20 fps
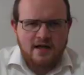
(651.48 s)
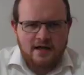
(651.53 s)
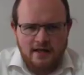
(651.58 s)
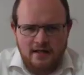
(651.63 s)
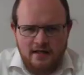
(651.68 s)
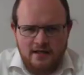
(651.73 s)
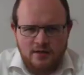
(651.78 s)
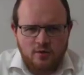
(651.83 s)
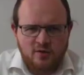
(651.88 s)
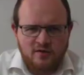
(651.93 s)

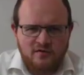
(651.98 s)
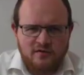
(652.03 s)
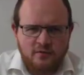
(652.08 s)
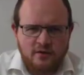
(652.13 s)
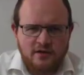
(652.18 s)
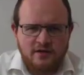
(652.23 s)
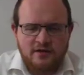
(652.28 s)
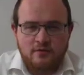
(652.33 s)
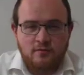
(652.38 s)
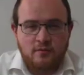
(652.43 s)
Hello
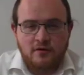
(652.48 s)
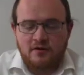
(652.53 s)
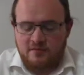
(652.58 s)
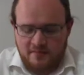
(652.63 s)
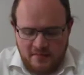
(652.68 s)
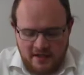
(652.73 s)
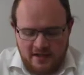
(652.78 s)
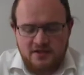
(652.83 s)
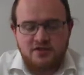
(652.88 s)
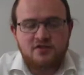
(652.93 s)
everyone, and welcome
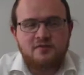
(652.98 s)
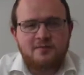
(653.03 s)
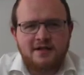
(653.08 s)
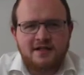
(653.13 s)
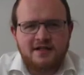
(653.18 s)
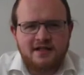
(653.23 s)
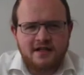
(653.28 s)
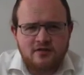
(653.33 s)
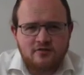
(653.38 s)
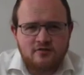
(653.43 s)
back to my
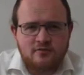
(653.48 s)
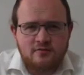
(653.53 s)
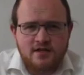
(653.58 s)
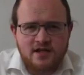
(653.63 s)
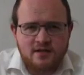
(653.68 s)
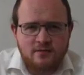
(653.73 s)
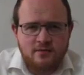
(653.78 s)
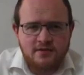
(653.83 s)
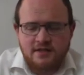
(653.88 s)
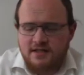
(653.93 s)
dining room
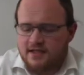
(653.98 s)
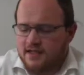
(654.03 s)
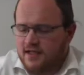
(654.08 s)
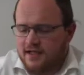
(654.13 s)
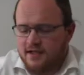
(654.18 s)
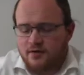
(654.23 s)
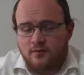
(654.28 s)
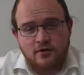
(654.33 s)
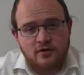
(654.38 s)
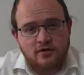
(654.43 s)
table.
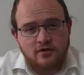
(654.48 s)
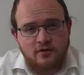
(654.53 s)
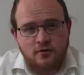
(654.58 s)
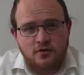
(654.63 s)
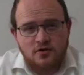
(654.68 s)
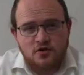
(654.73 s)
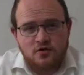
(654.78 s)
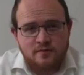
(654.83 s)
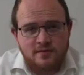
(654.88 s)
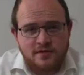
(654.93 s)
Today we are
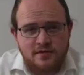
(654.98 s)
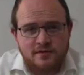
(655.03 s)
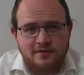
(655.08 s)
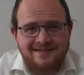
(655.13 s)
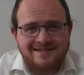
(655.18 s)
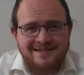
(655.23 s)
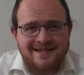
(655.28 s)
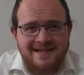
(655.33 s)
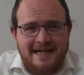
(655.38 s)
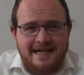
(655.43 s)
going to
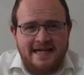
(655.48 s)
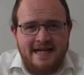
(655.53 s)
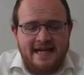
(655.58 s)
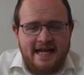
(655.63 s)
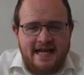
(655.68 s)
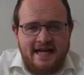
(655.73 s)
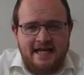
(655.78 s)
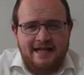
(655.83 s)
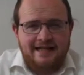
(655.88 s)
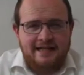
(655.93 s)
build
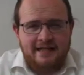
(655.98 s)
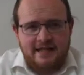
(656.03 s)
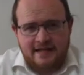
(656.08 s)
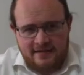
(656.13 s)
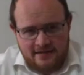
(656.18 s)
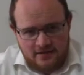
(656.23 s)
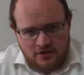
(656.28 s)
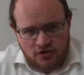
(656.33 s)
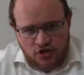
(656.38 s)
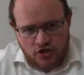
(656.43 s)
a
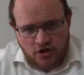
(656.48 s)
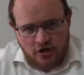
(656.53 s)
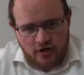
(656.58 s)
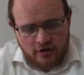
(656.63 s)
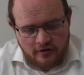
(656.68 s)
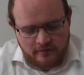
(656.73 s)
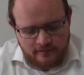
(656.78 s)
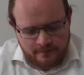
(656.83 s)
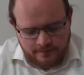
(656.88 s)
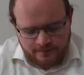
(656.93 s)
Leyden
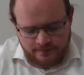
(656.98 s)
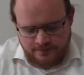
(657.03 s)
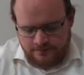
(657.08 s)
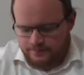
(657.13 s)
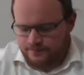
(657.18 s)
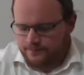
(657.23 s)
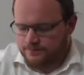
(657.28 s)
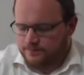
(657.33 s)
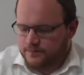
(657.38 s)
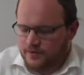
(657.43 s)
jar.
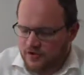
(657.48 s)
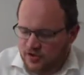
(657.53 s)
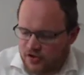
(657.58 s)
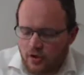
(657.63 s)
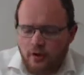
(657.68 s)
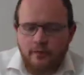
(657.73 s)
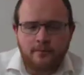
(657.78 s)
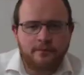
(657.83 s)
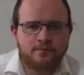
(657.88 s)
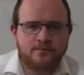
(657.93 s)

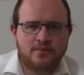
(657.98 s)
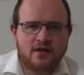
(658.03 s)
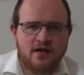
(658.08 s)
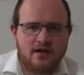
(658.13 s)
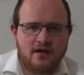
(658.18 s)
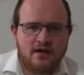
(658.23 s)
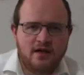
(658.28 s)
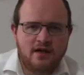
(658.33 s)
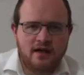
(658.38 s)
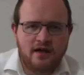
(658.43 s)
So,
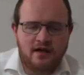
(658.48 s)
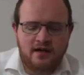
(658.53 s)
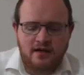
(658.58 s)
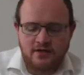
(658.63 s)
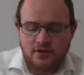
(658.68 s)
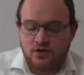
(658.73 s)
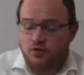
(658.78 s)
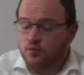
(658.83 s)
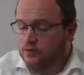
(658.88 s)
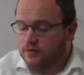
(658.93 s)

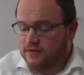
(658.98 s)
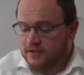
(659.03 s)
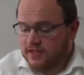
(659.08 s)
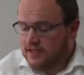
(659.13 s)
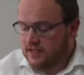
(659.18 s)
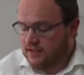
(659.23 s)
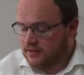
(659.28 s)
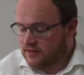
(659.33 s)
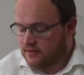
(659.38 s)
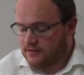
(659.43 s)
you will
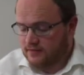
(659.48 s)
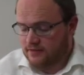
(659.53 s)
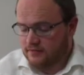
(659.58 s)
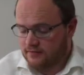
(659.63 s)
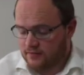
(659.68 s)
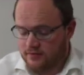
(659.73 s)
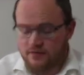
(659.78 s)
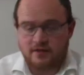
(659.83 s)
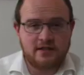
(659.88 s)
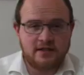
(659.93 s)
need,
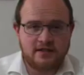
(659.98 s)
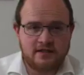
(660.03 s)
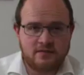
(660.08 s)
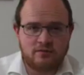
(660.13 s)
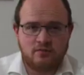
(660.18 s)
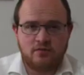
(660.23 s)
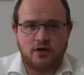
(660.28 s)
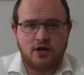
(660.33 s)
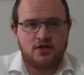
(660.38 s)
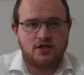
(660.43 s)
for this
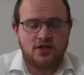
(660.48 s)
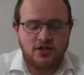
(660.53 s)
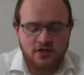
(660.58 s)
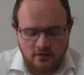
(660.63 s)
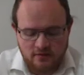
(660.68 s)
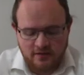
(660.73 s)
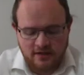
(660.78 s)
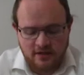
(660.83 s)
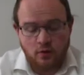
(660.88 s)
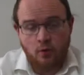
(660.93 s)
project,
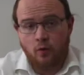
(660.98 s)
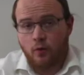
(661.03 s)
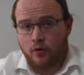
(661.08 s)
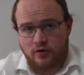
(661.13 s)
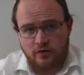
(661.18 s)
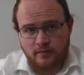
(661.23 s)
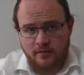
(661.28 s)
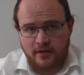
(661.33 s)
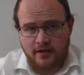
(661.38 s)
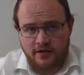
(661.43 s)
you'll need a
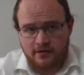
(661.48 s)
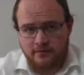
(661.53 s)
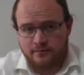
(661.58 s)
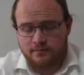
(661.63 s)
water bottle,